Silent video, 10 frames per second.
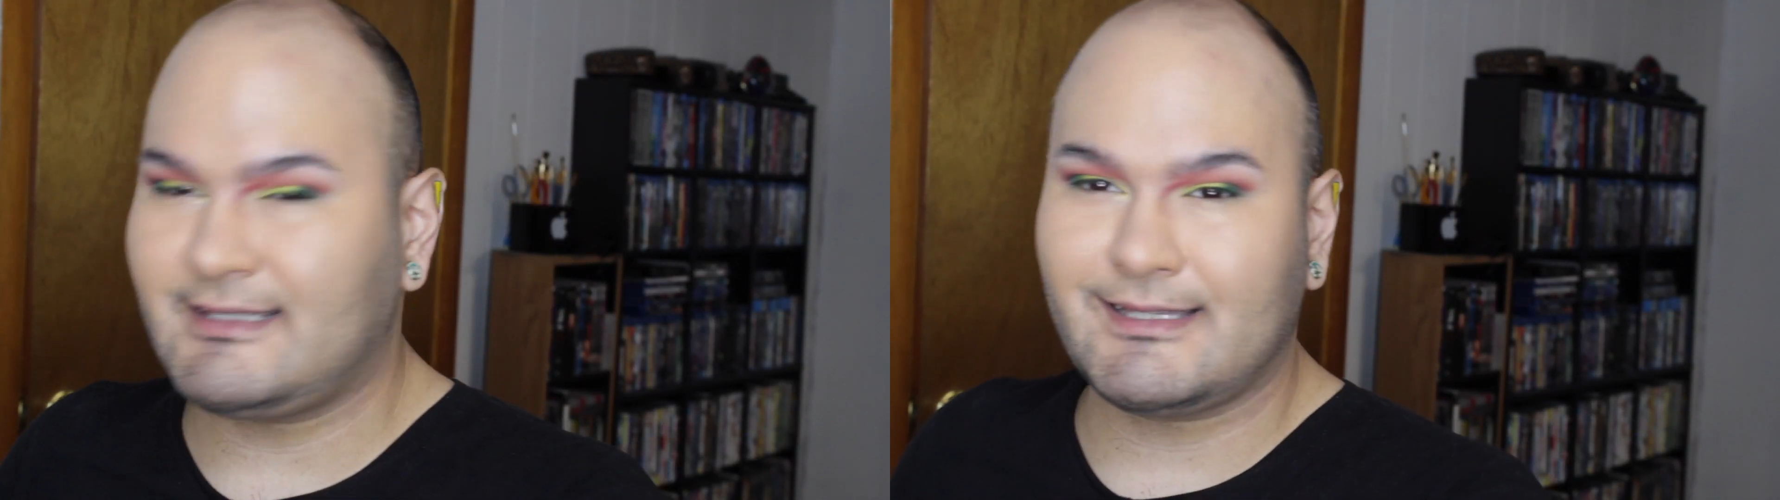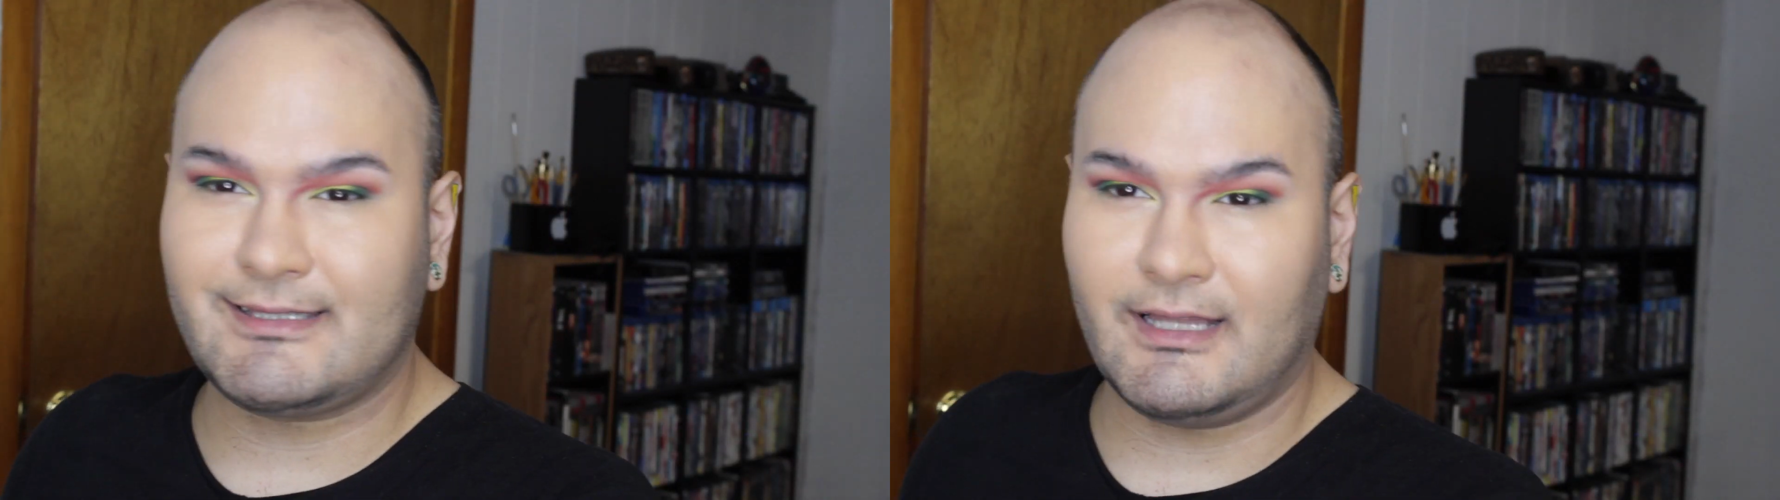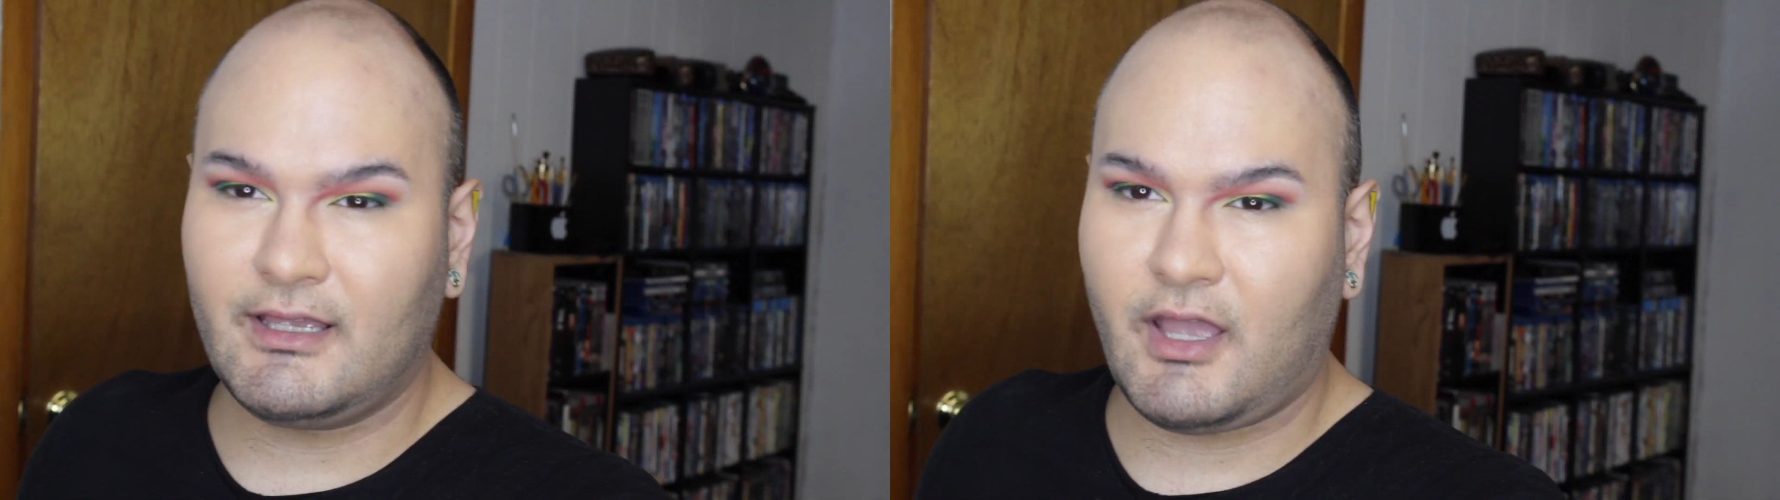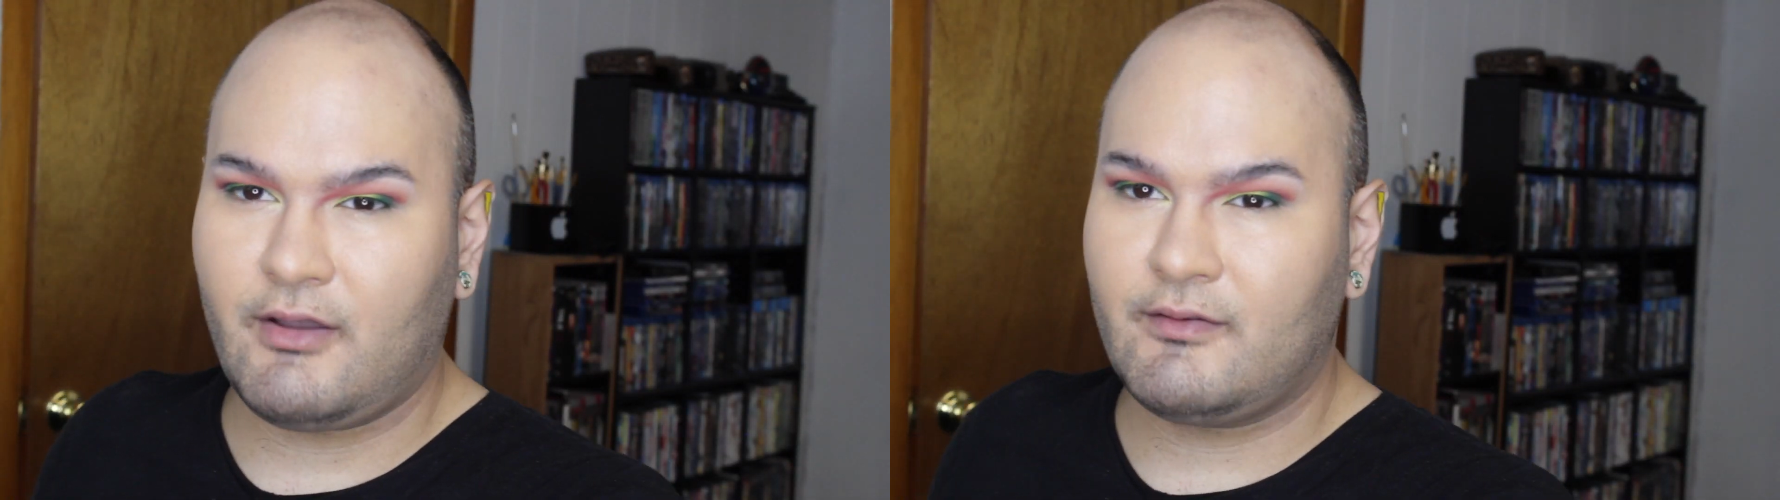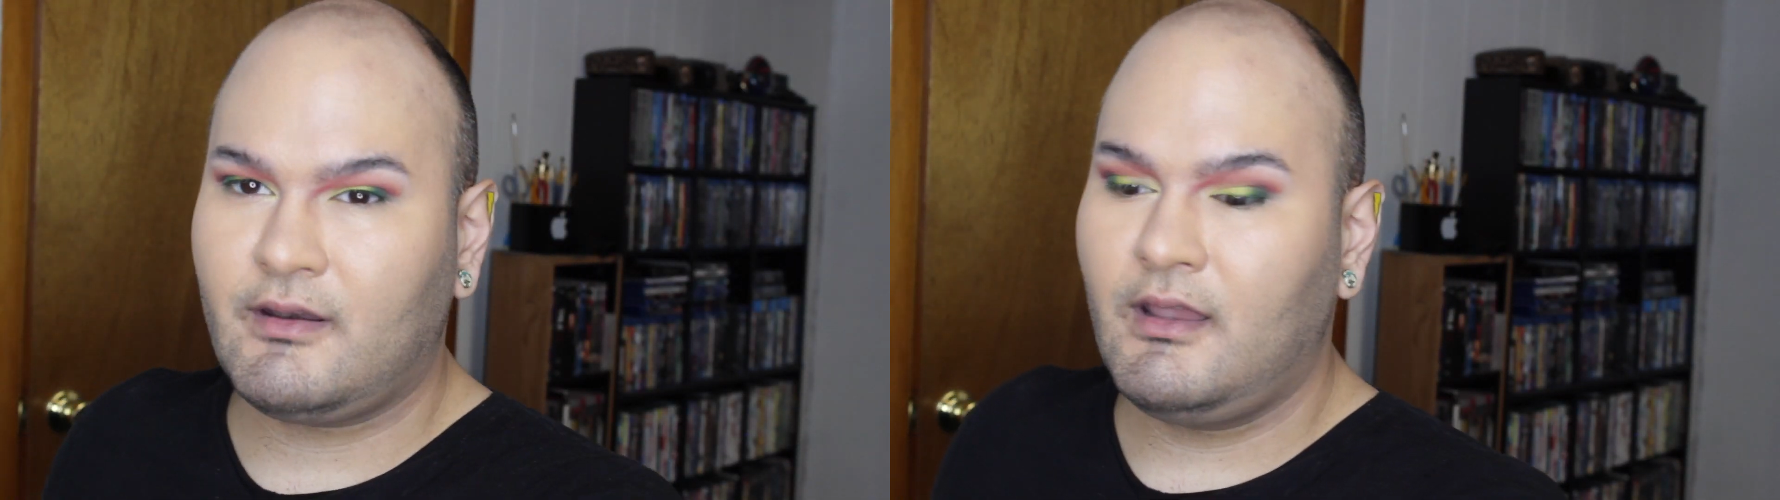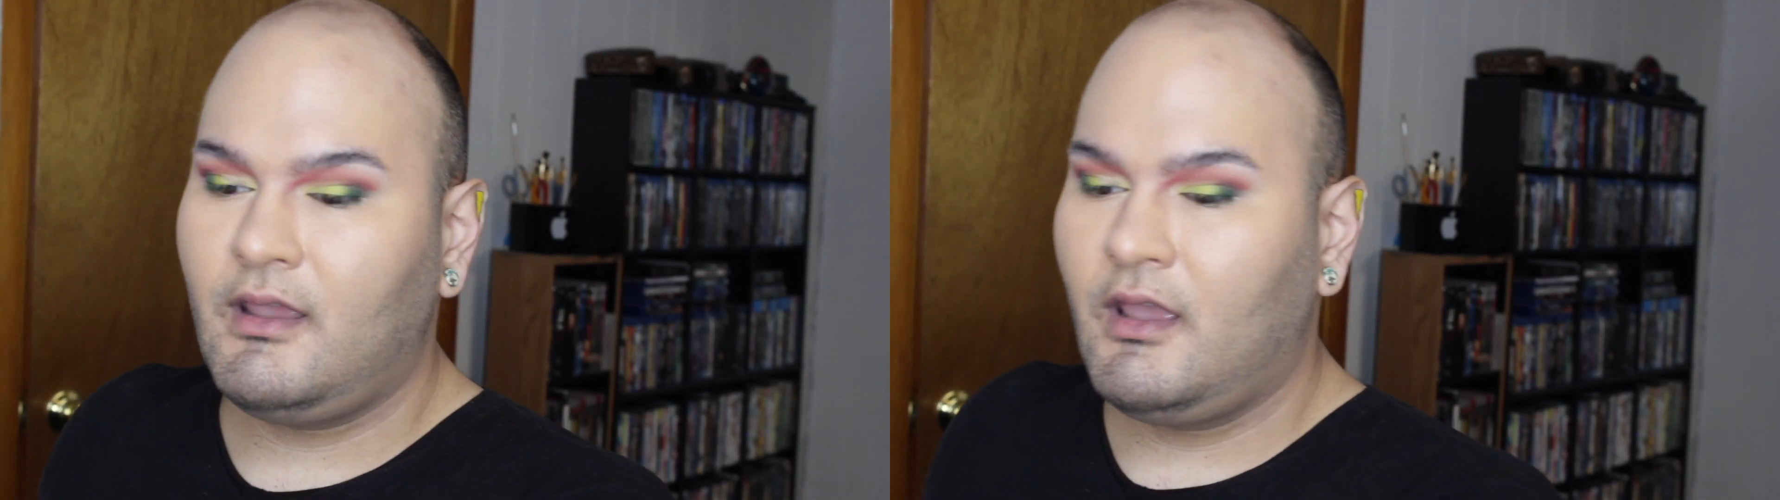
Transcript: It's a silicone,